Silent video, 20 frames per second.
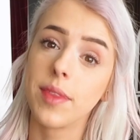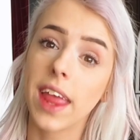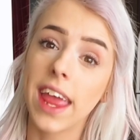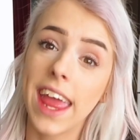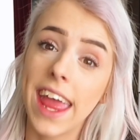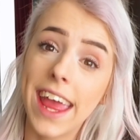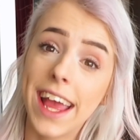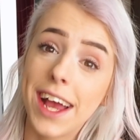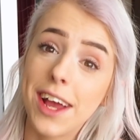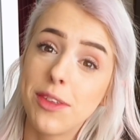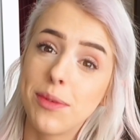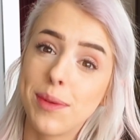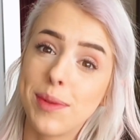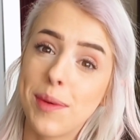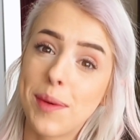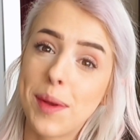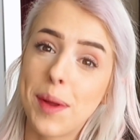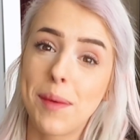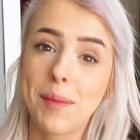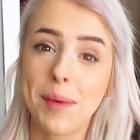Hey guys, what's
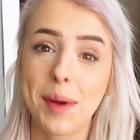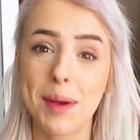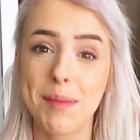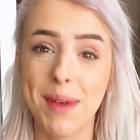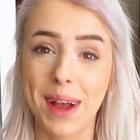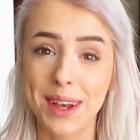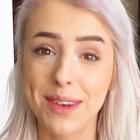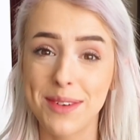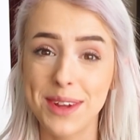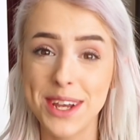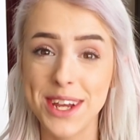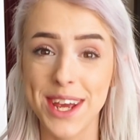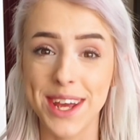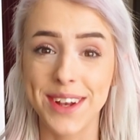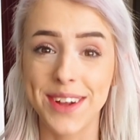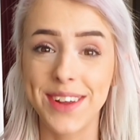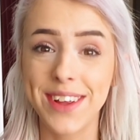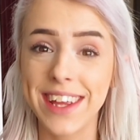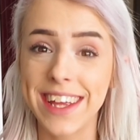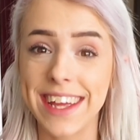going on? Welcome back to my
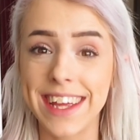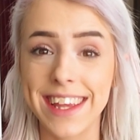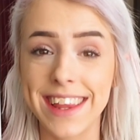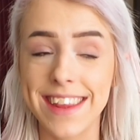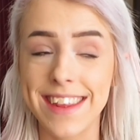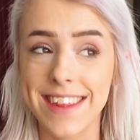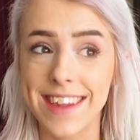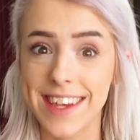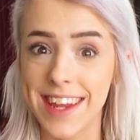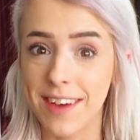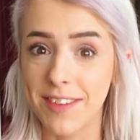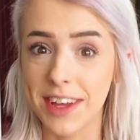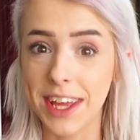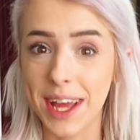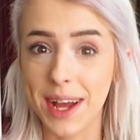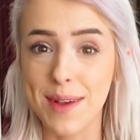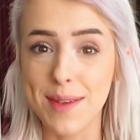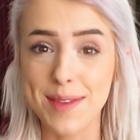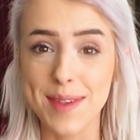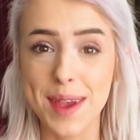channel. It's Dev and
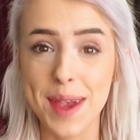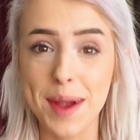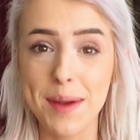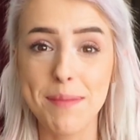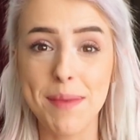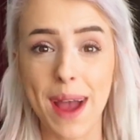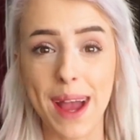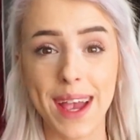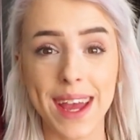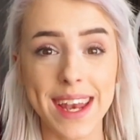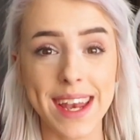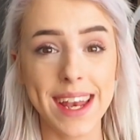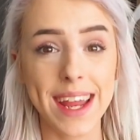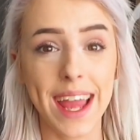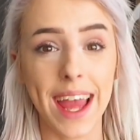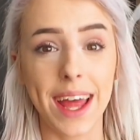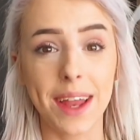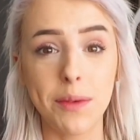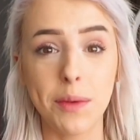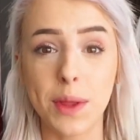Kelsey here, back at it
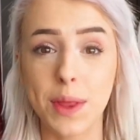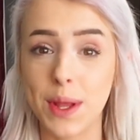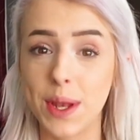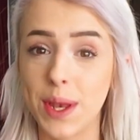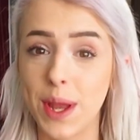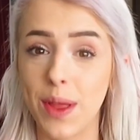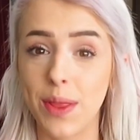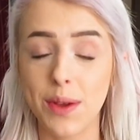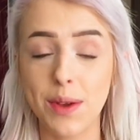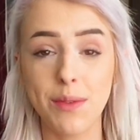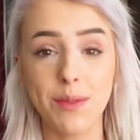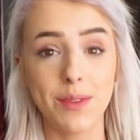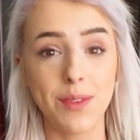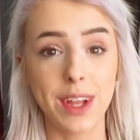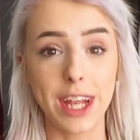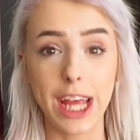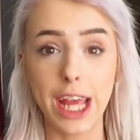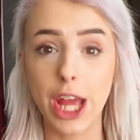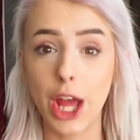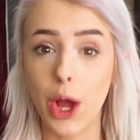again with another
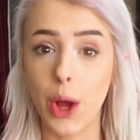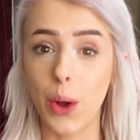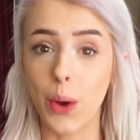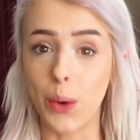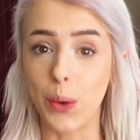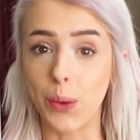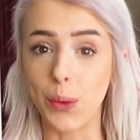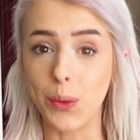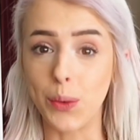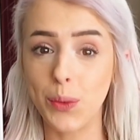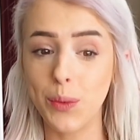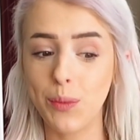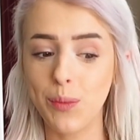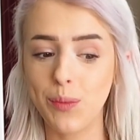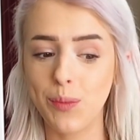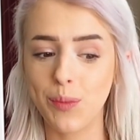video.